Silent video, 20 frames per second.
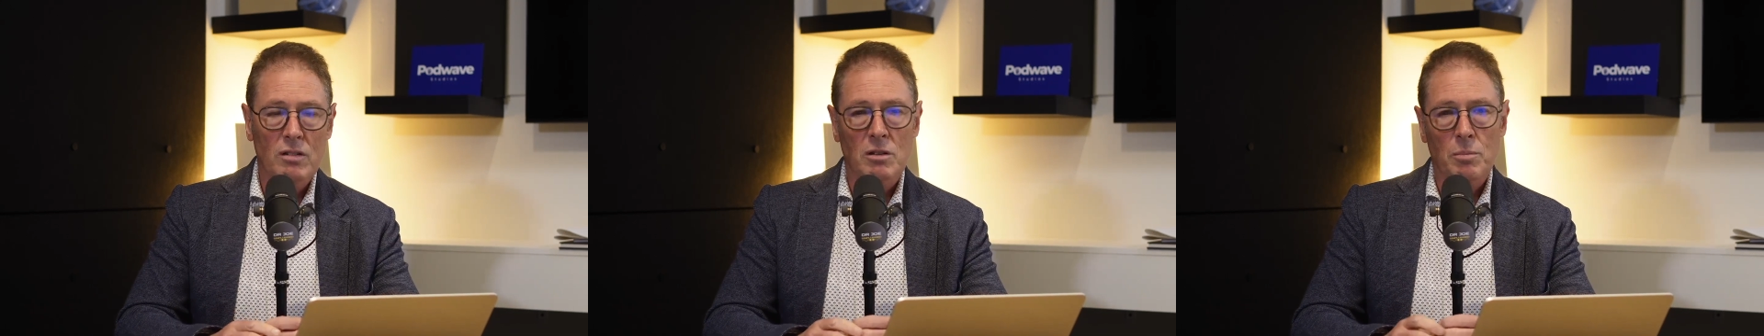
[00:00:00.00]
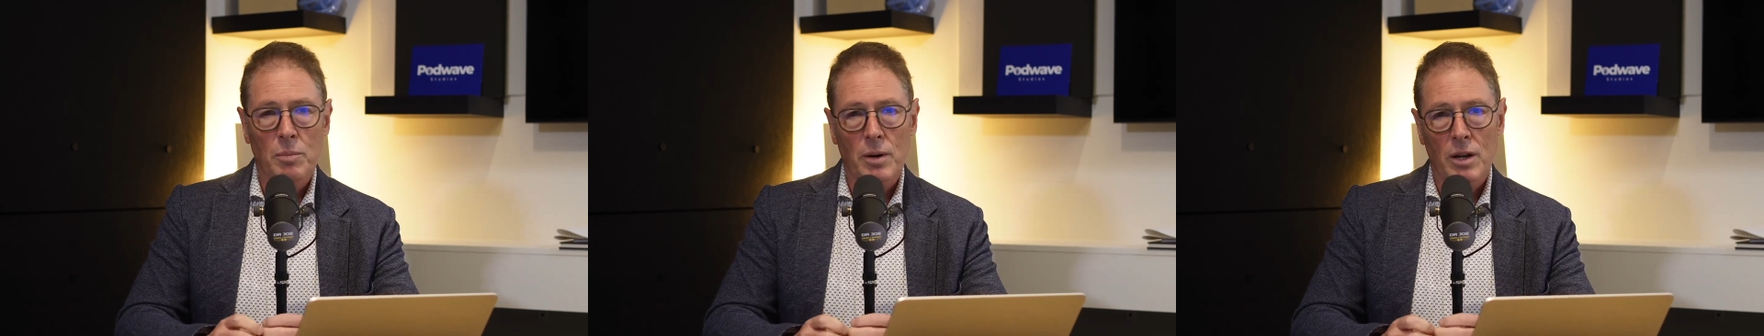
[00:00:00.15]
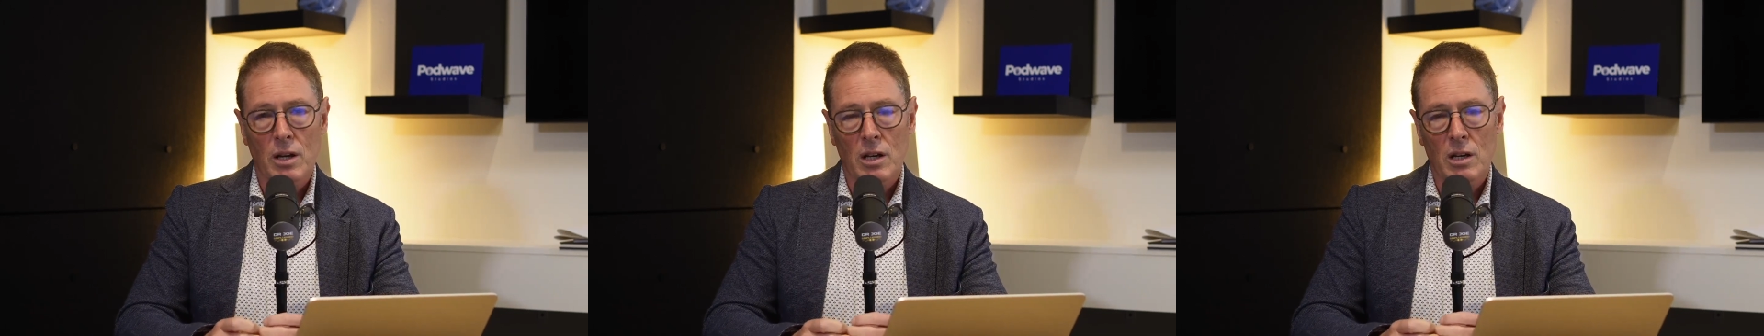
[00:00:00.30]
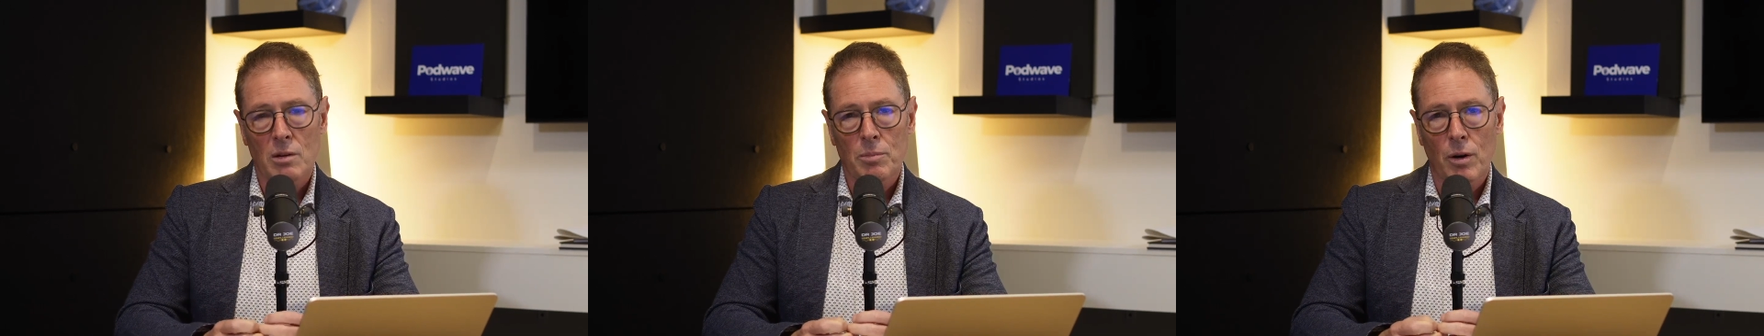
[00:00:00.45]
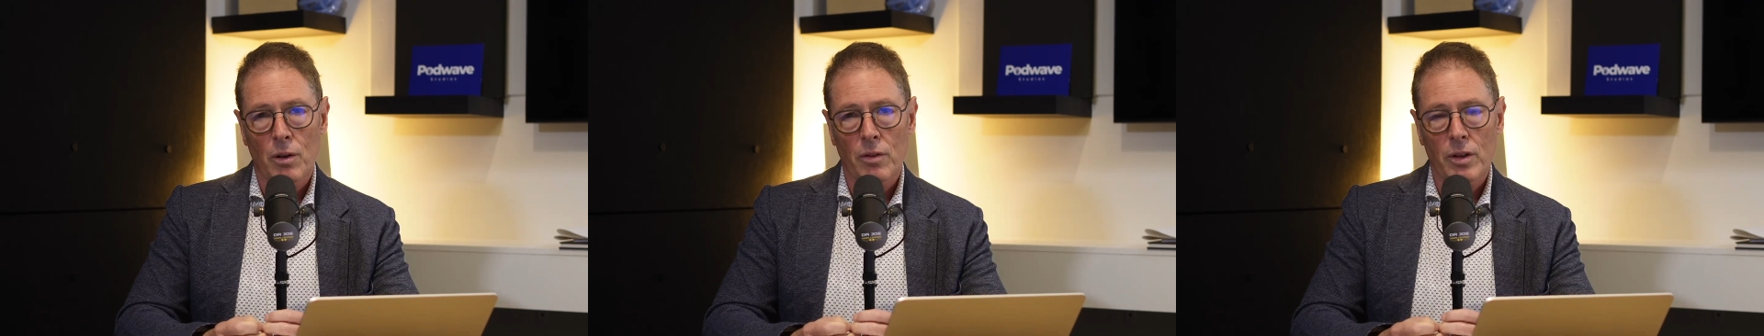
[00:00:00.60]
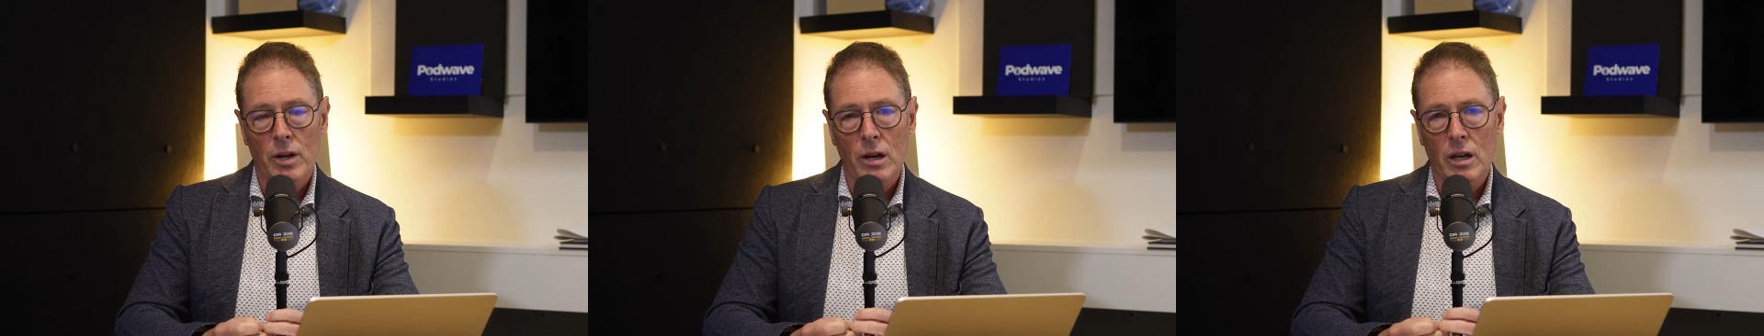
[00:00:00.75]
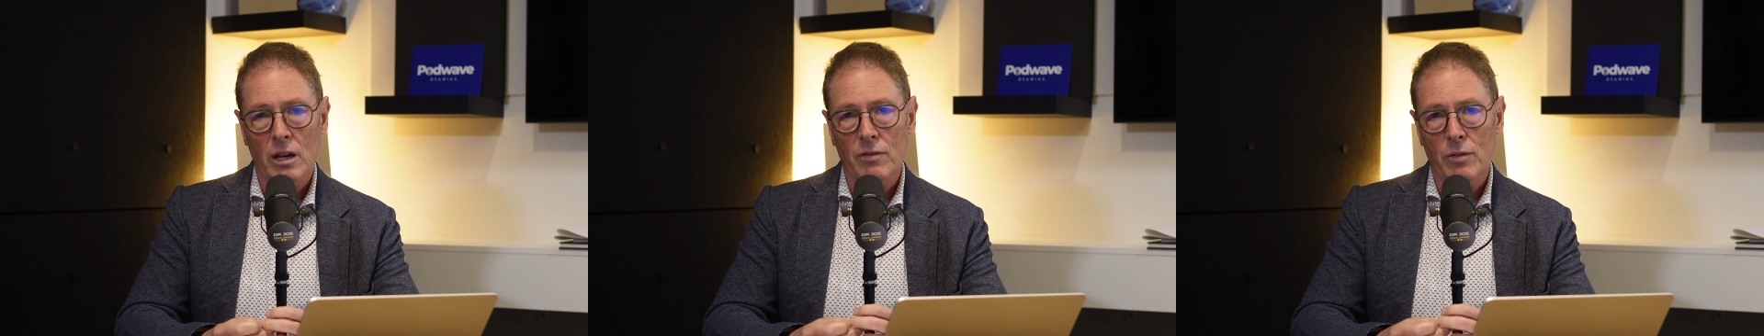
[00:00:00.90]
depending upon
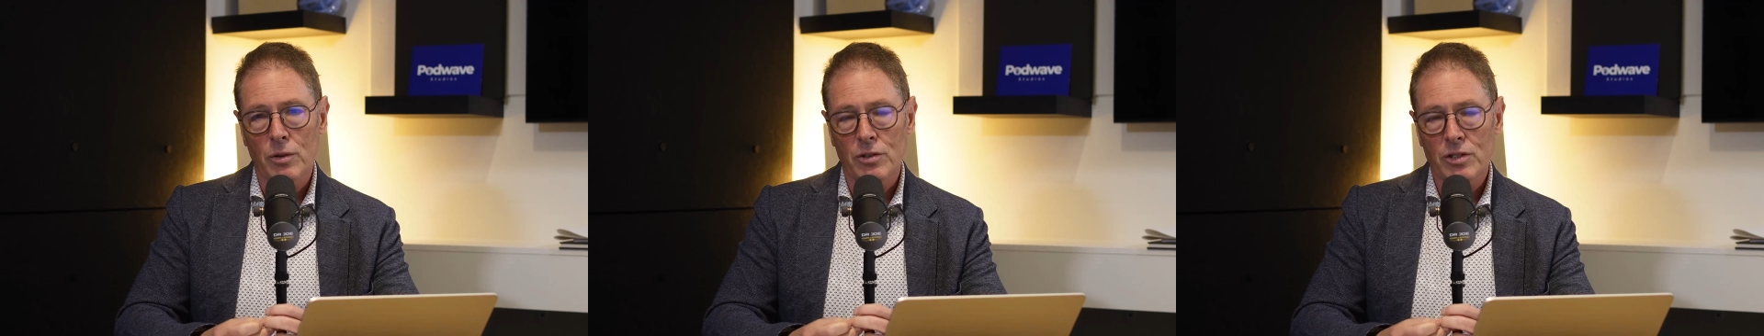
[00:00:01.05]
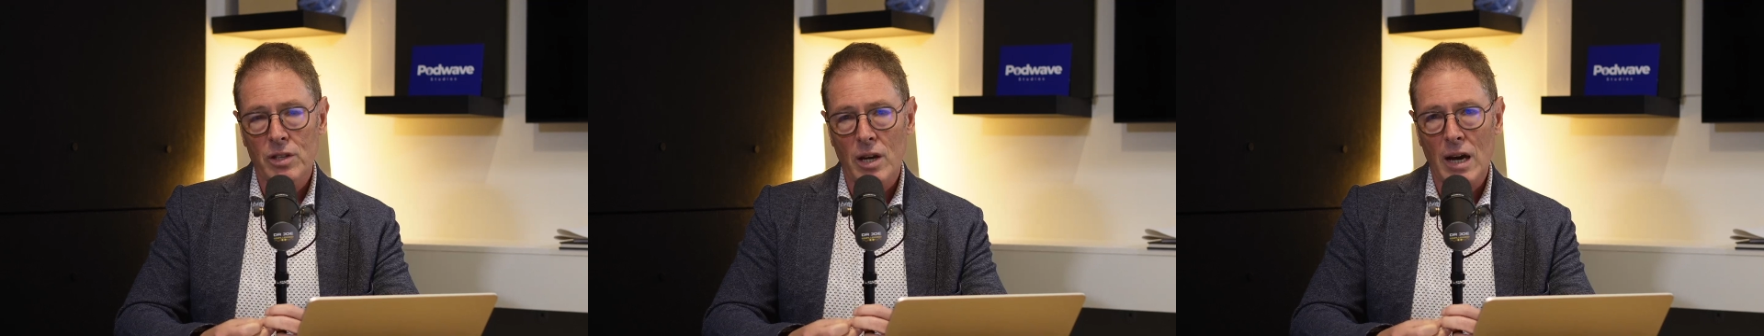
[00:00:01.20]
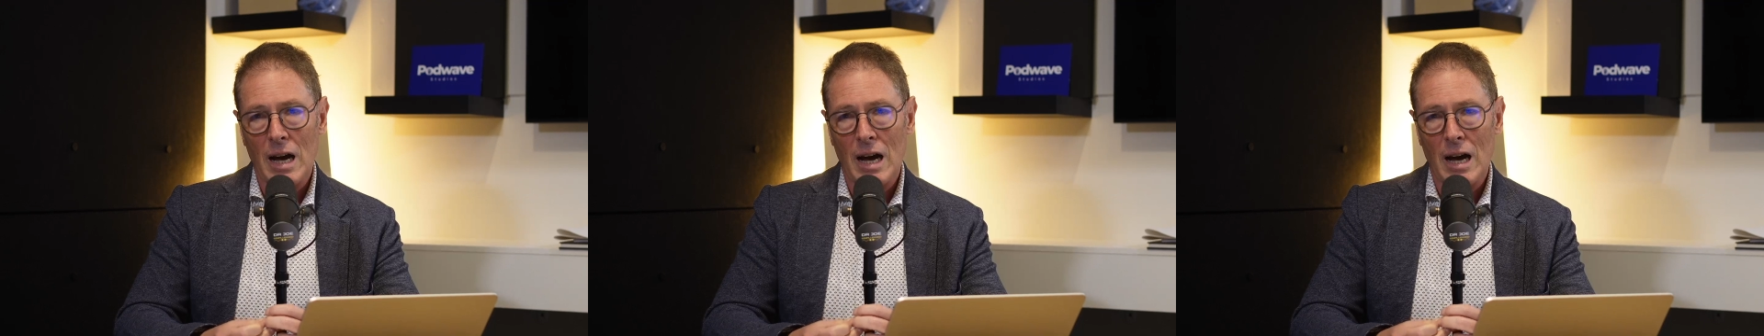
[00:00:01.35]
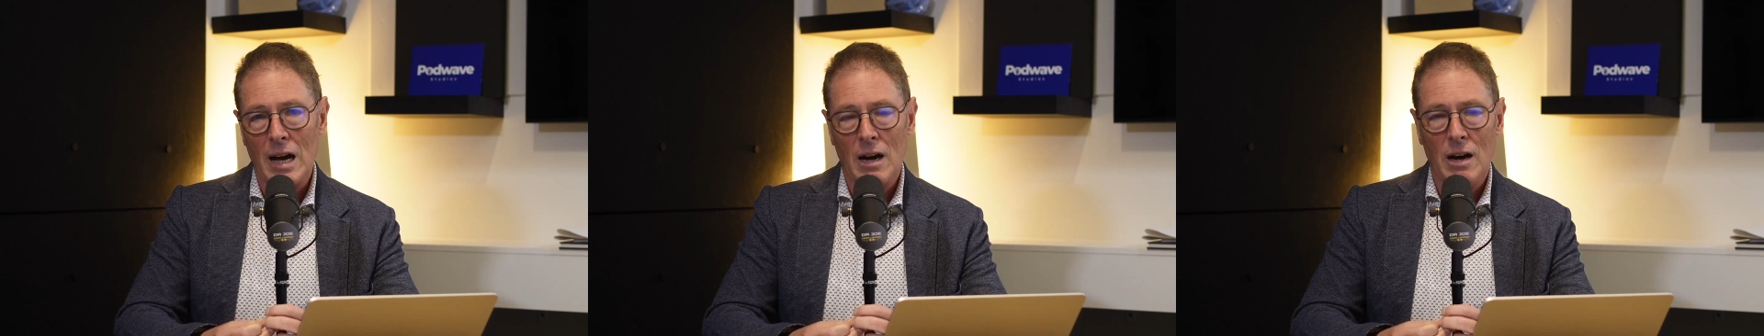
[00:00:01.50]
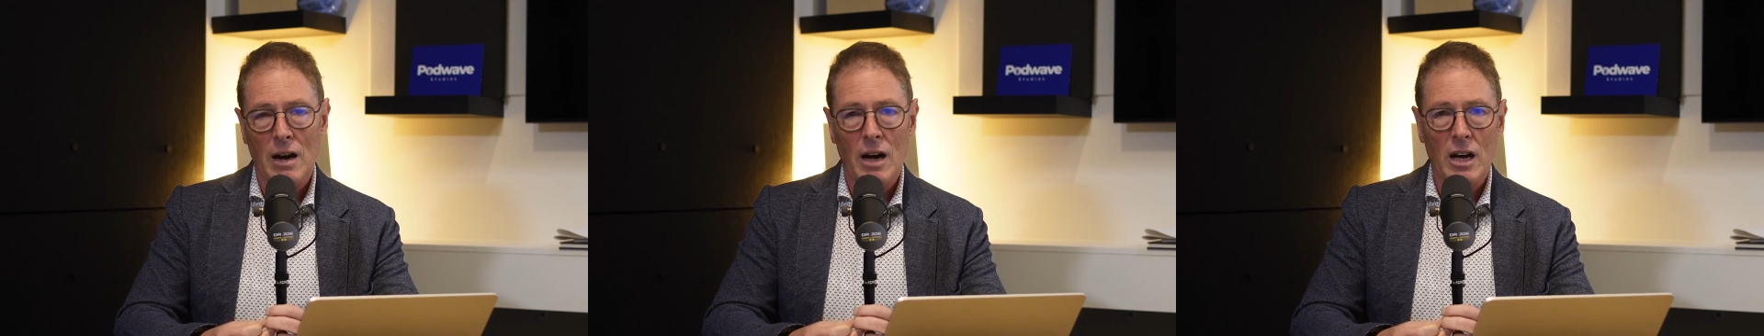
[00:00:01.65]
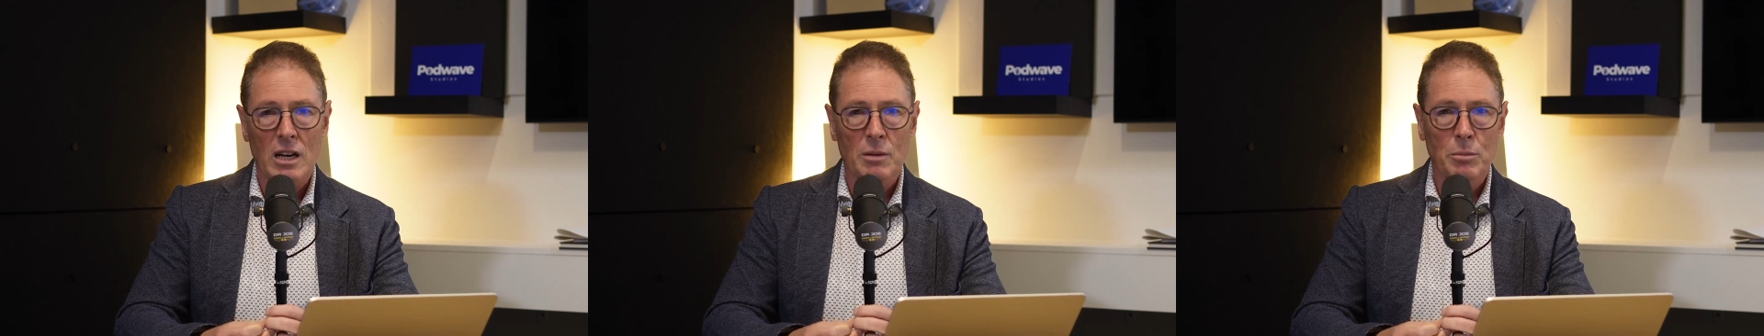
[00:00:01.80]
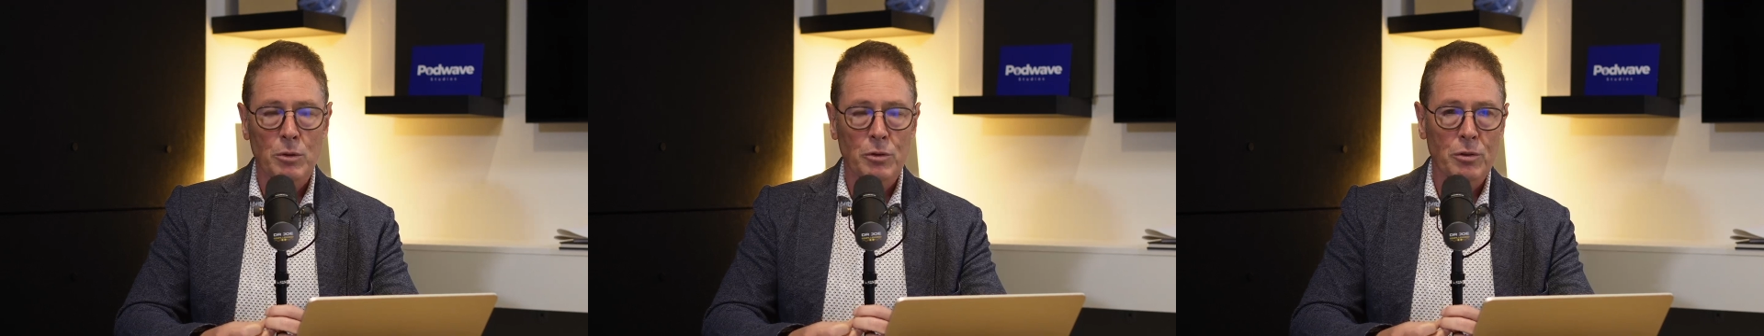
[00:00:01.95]
their levels, they are
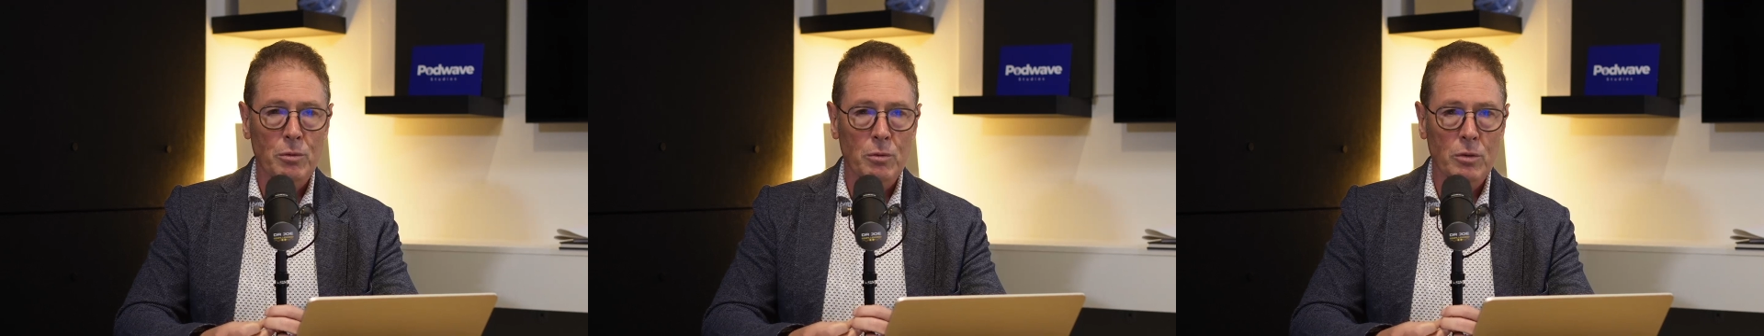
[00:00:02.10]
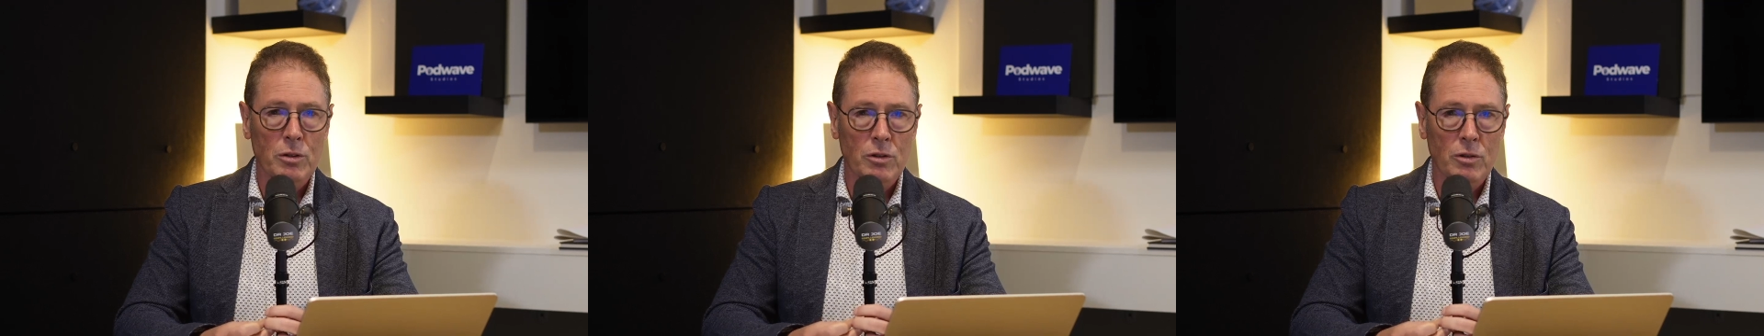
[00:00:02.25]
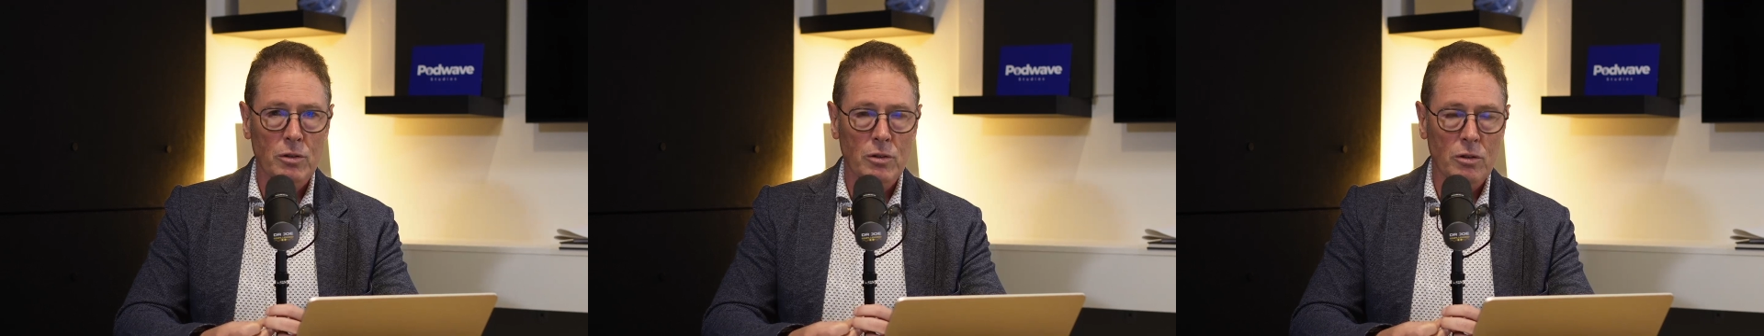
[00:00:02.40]
able to